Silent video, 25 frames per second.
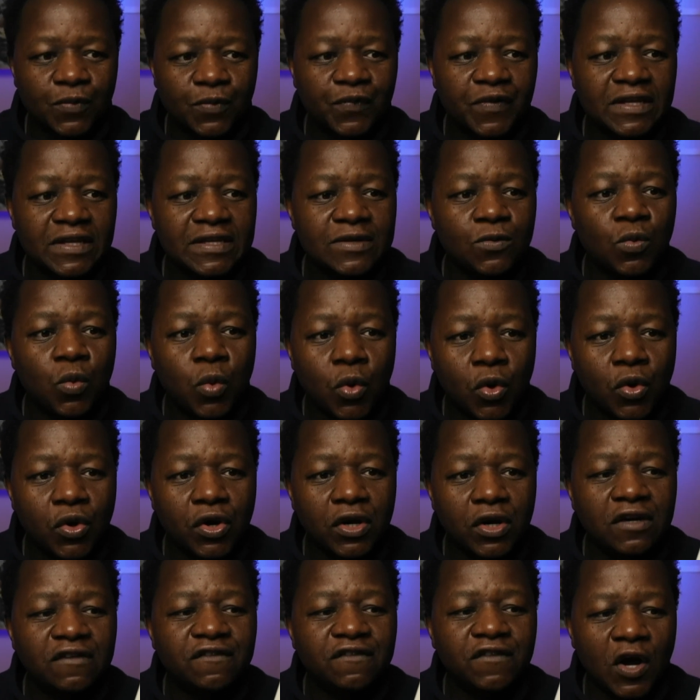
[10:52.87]
The War
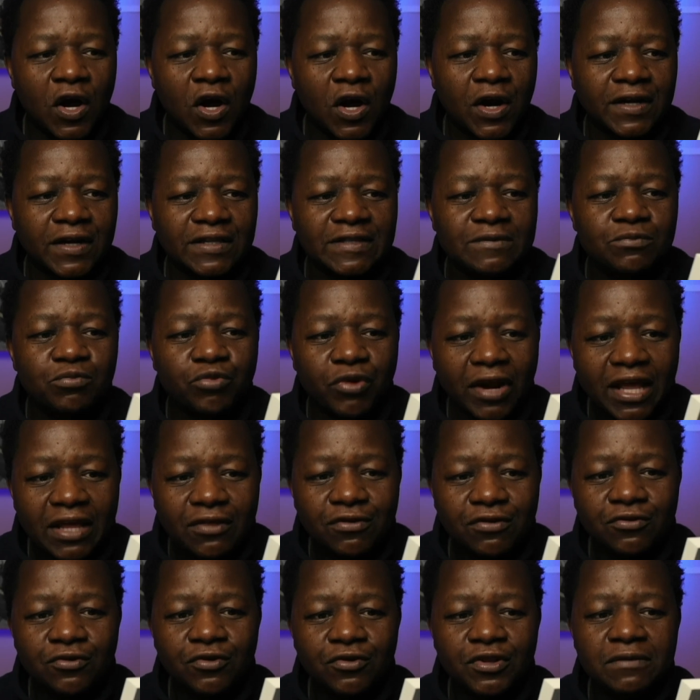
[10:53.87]
of Art: Break
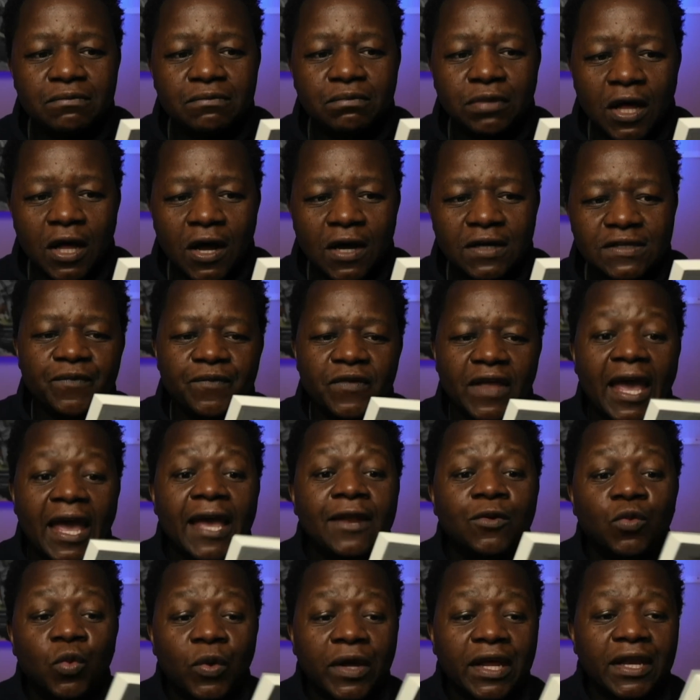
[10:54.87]
Through the Blocks
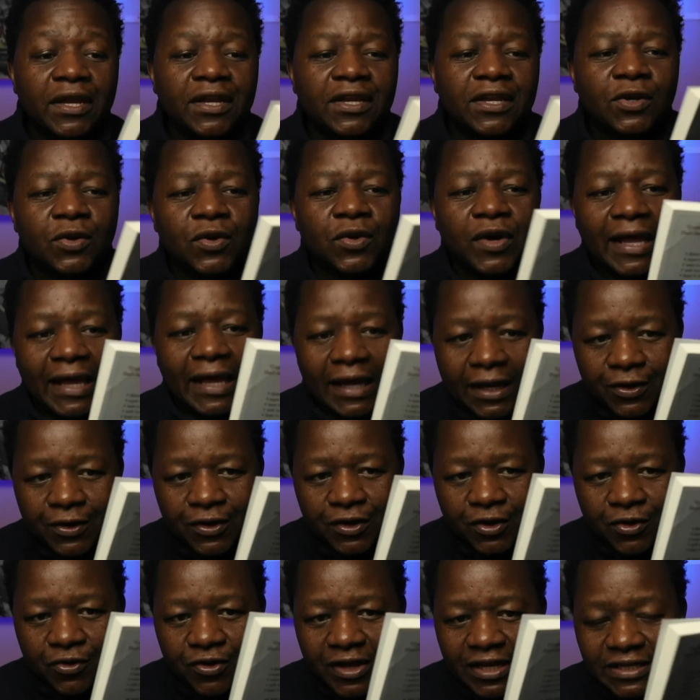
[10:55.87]
and Win Your Inner
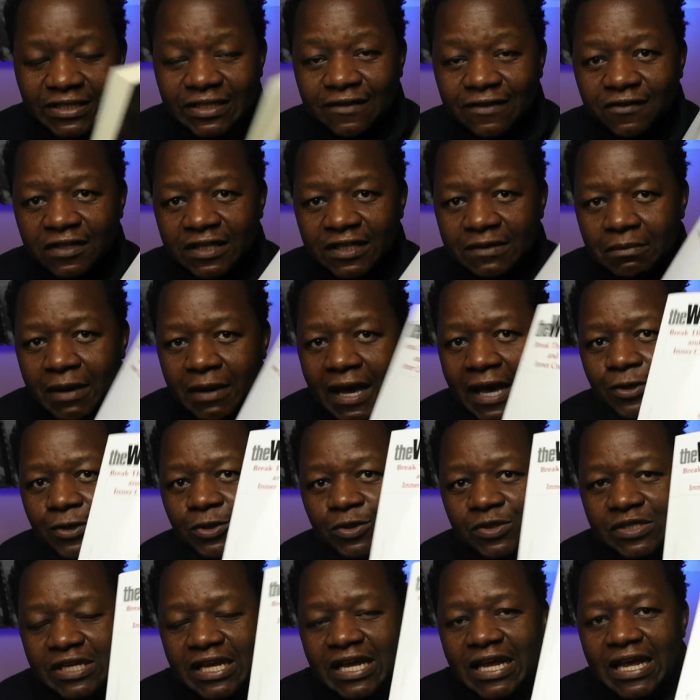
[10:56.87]
Creativity
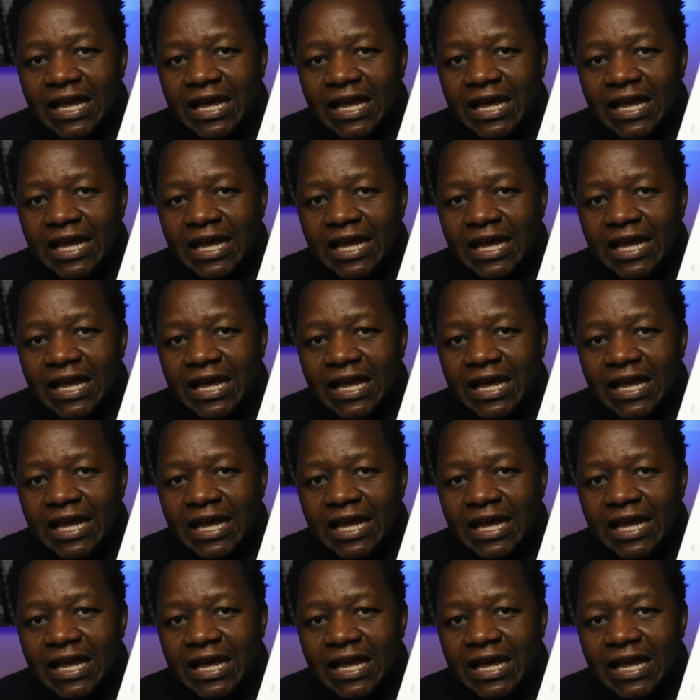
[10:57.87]
Battles.